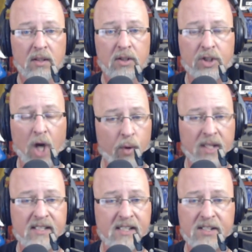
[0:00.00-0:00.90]

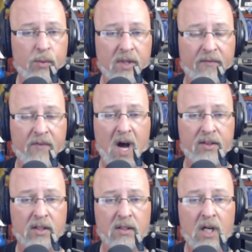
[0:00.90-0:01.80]
coexistent with the
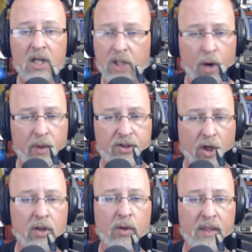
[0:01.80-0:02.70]
Father, co
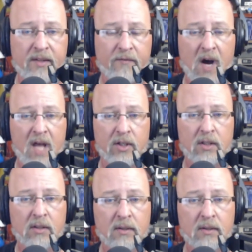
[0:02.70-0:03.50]
eternal with the Father?